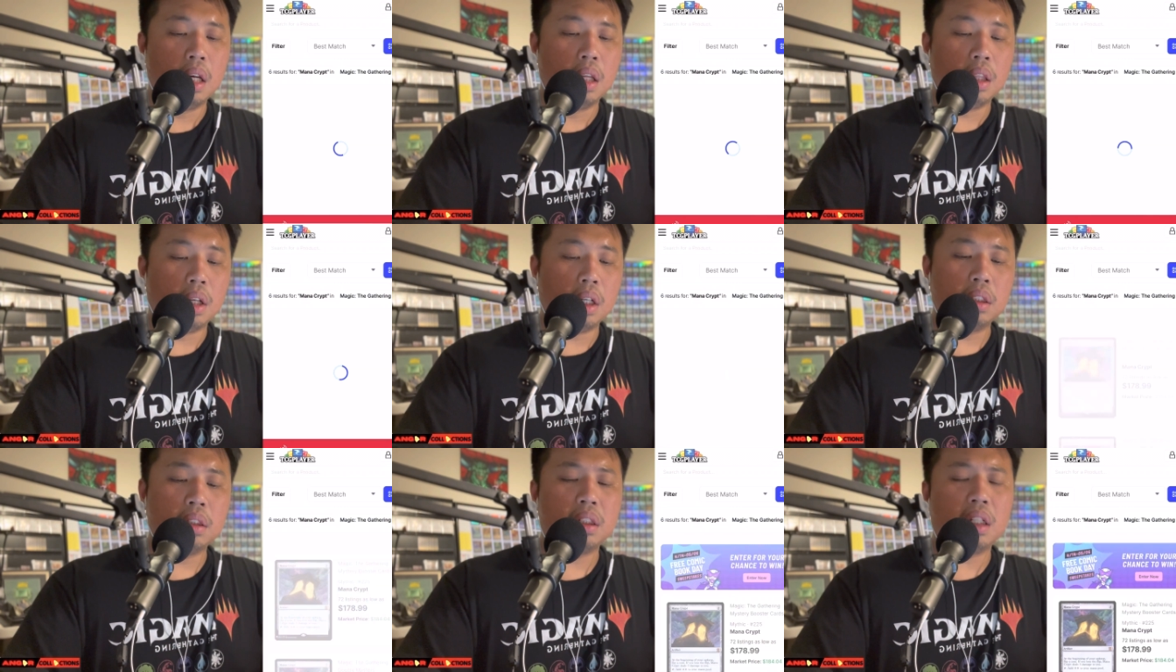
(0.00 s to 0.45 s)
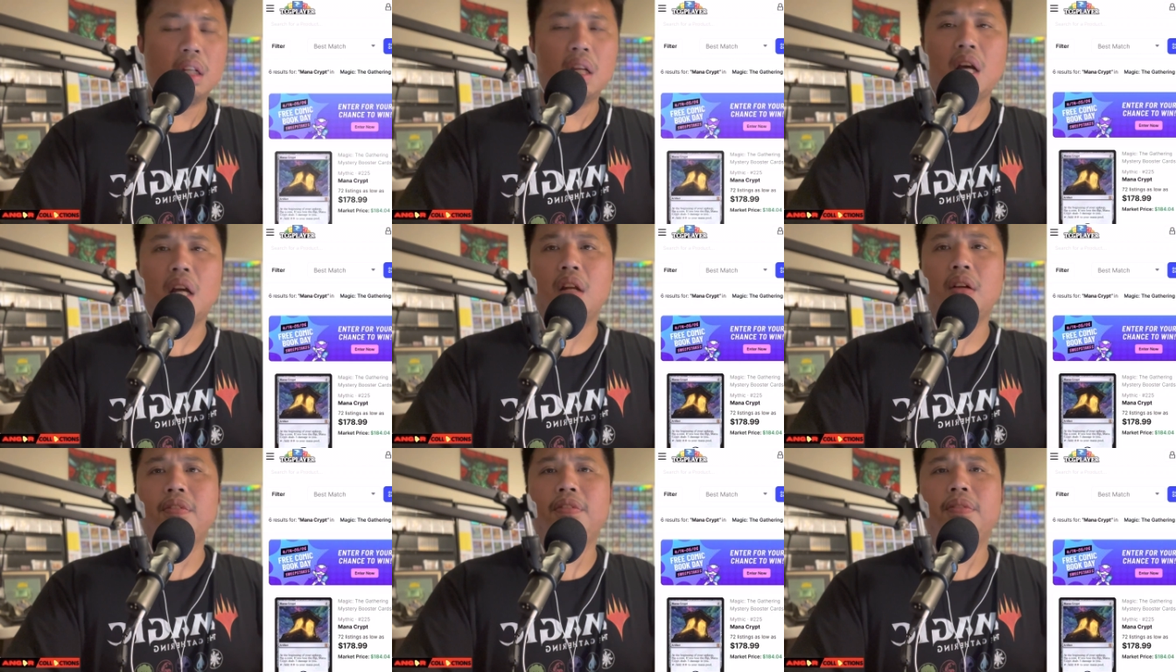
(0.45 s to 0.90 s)
There's a
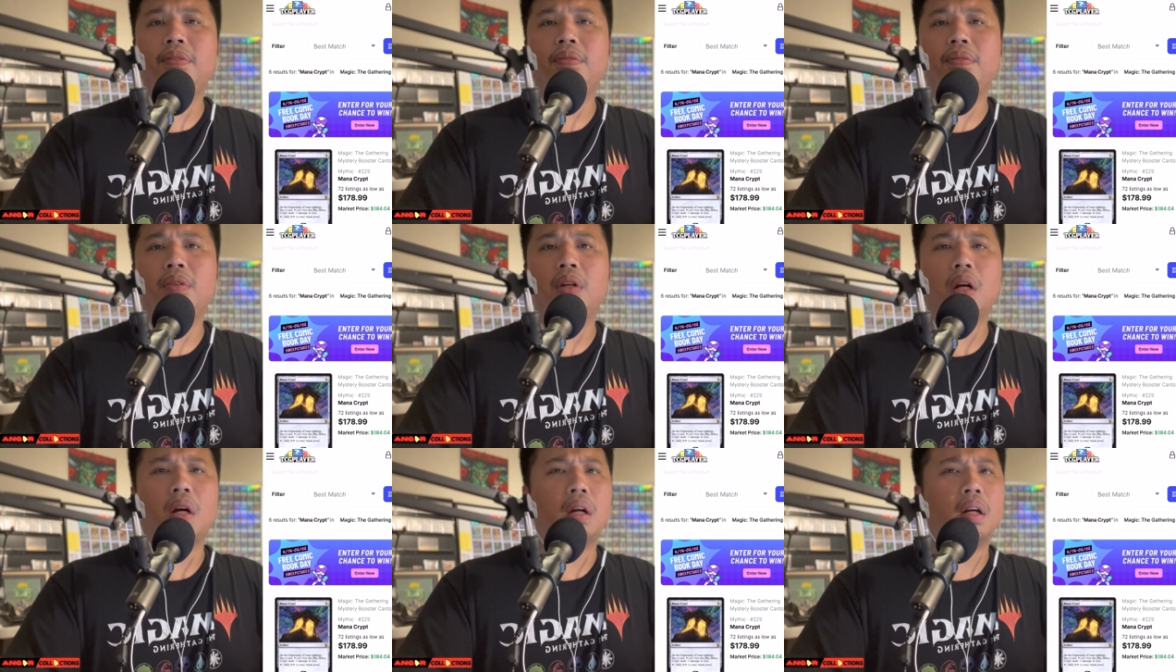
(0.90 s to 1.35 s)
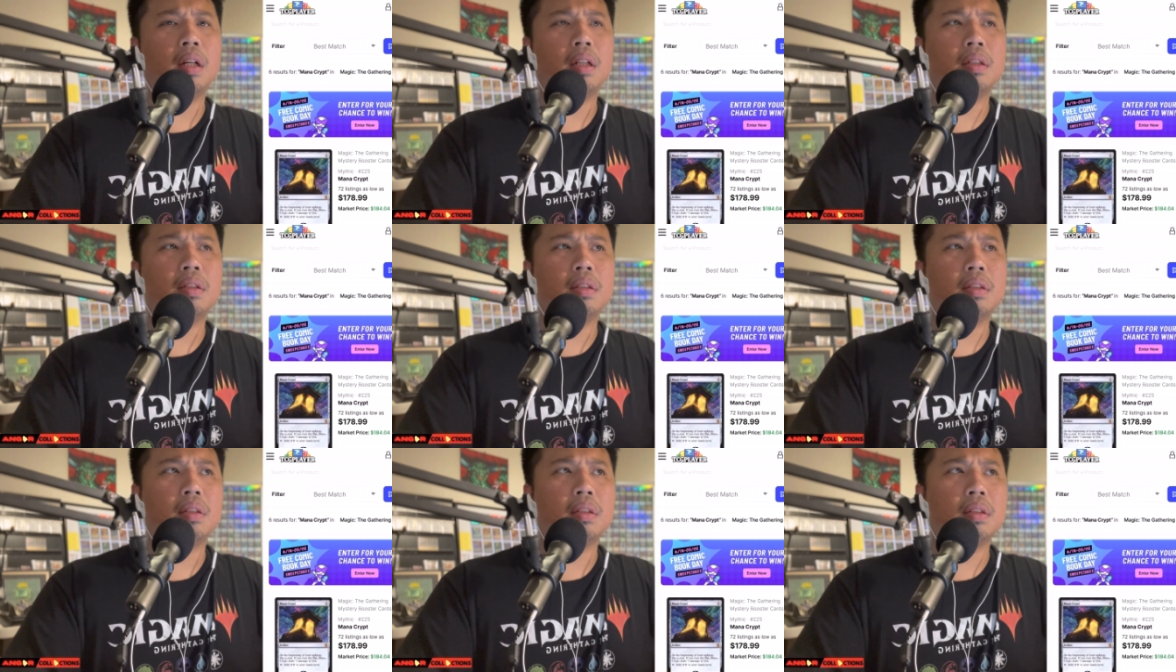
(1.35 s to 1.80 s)
lot of
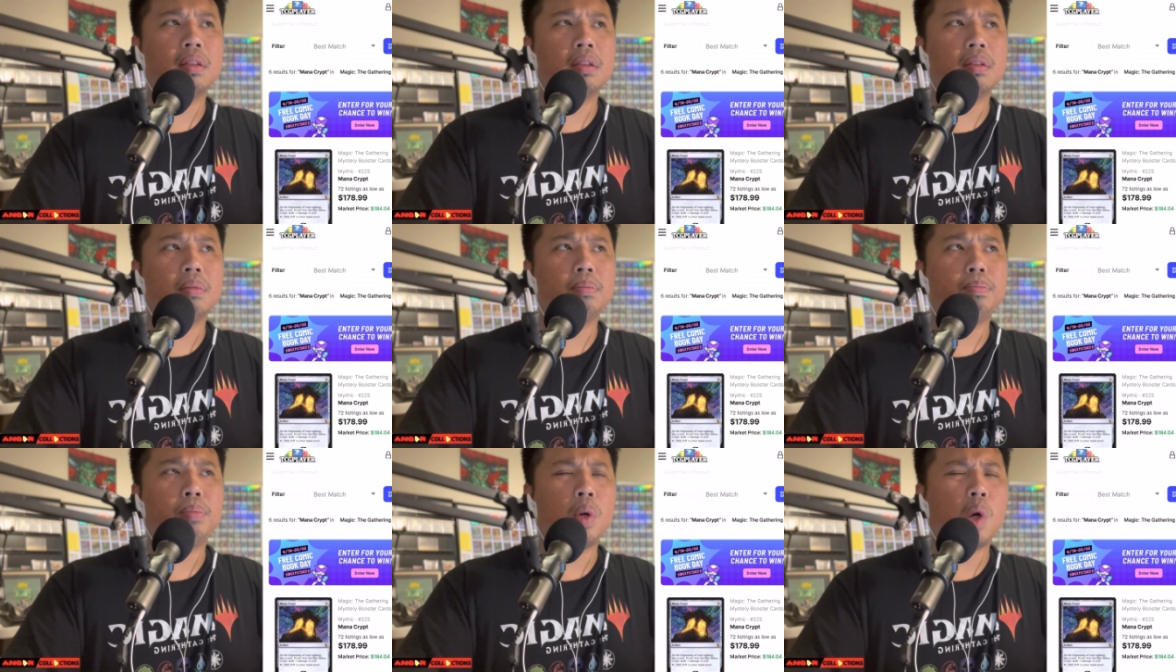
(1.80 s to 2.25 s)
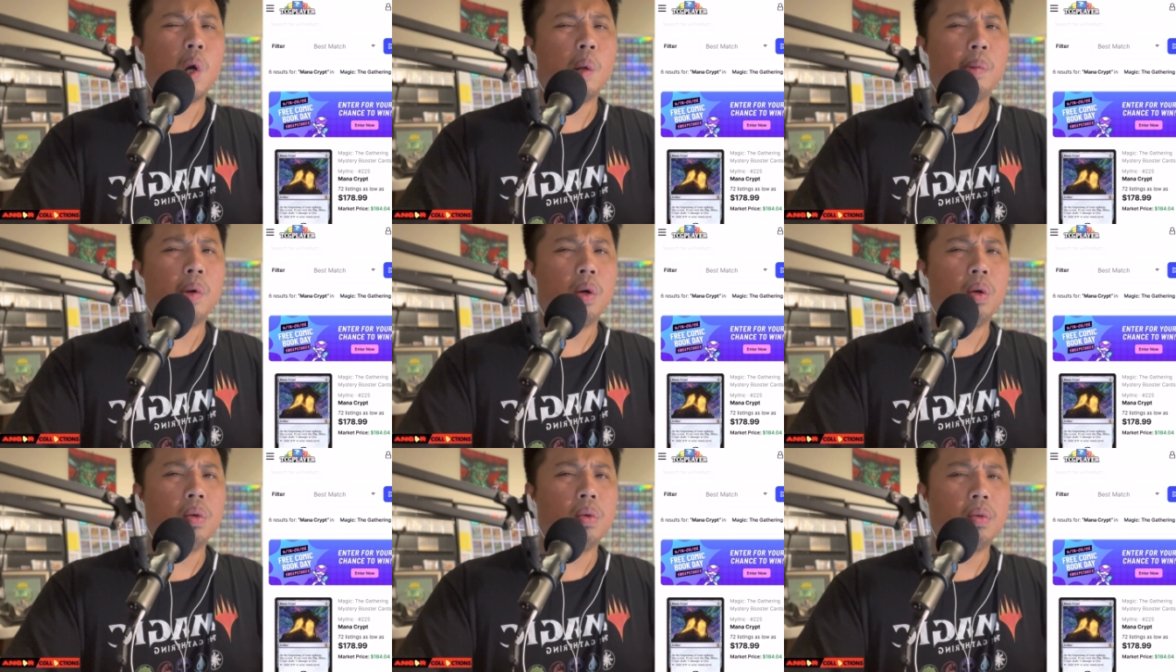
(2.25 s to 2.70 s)
cards
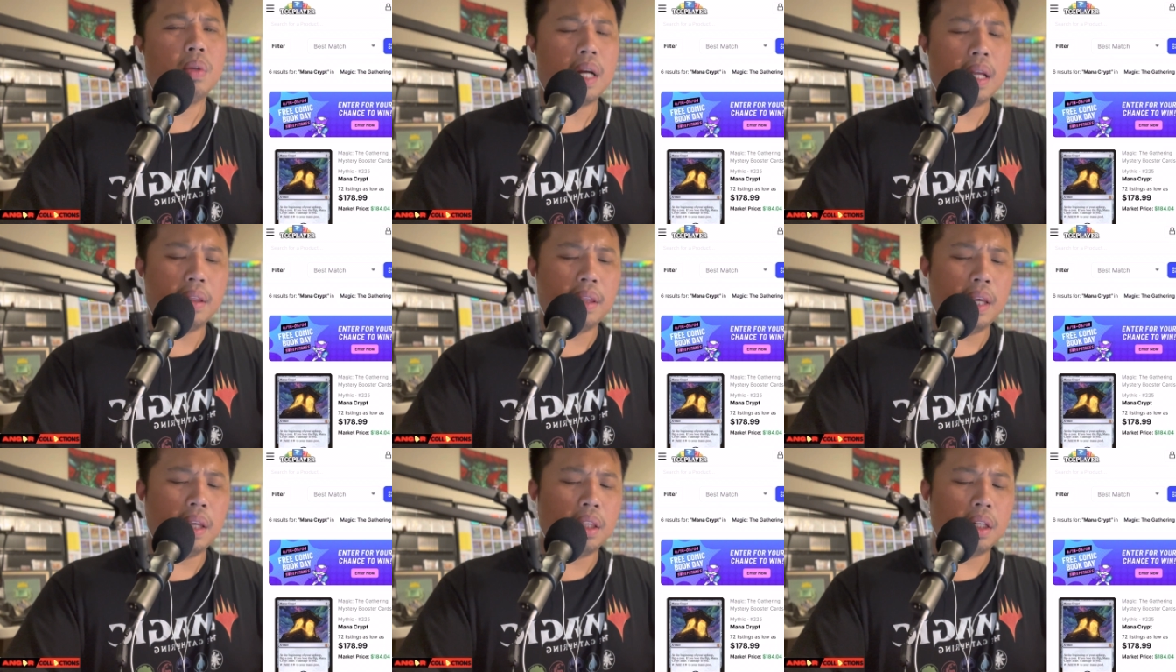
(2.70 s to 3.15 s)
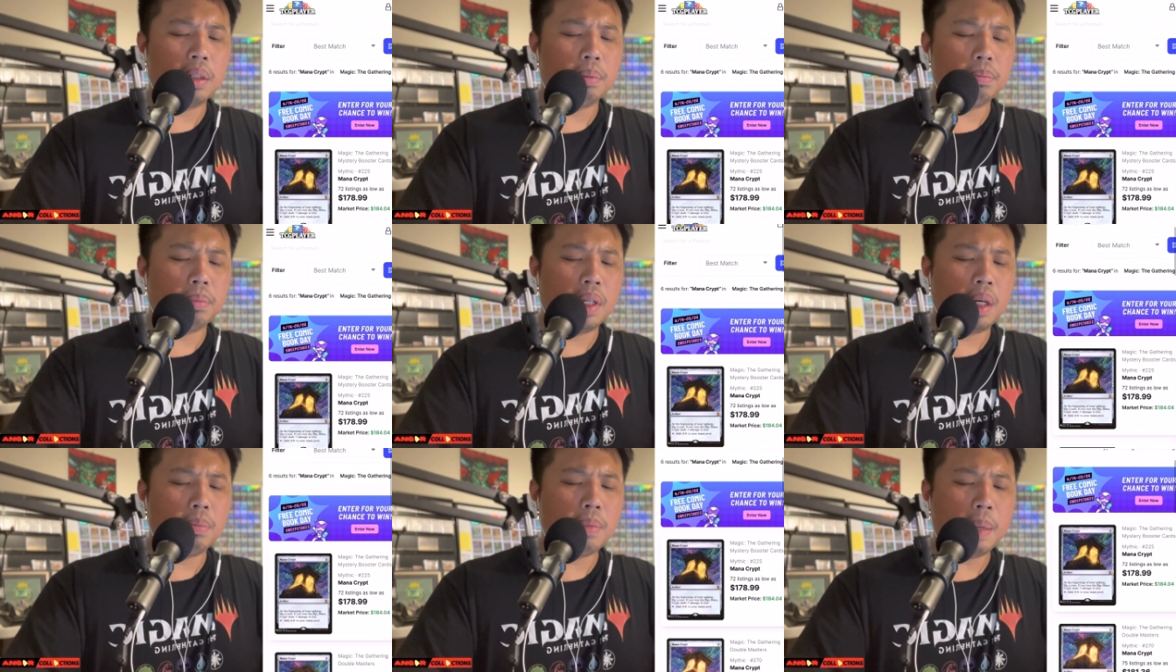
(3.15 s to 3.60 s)
promo. I think there
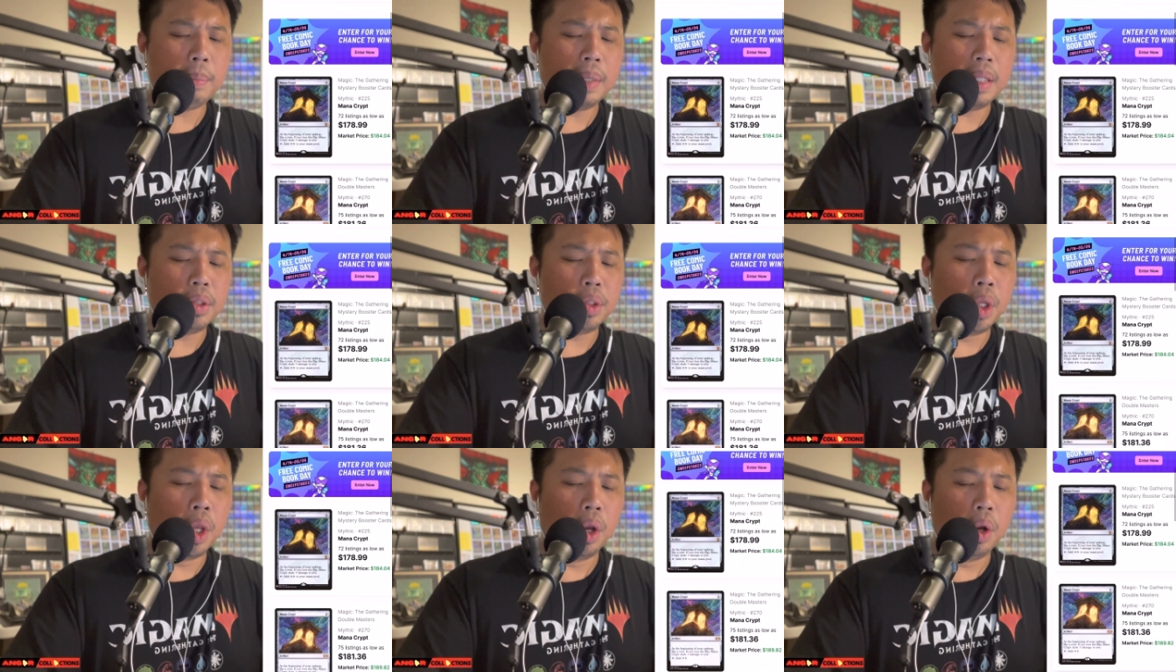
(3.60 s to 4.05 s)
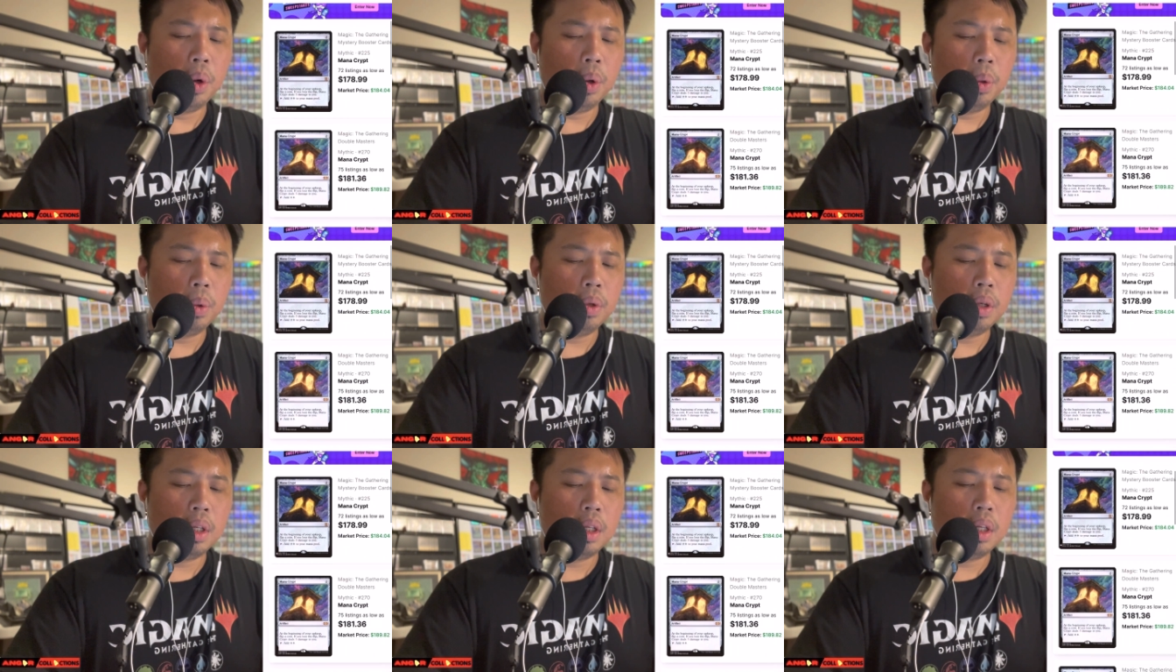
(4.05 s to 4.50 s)
there might be
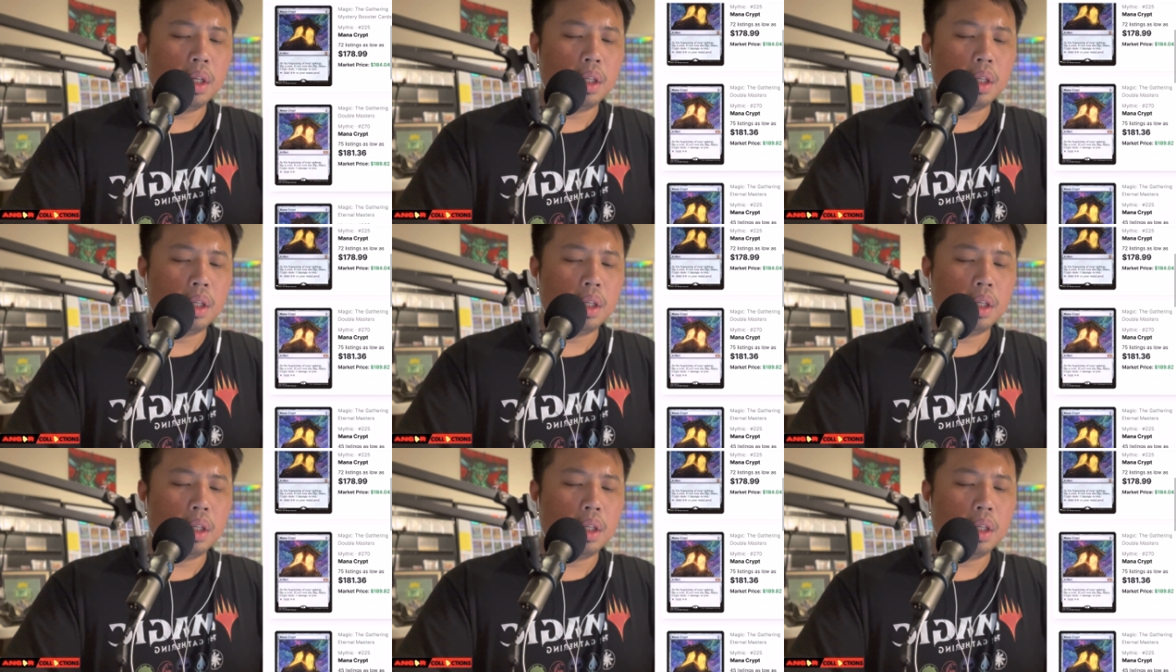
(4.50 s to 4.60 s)
two.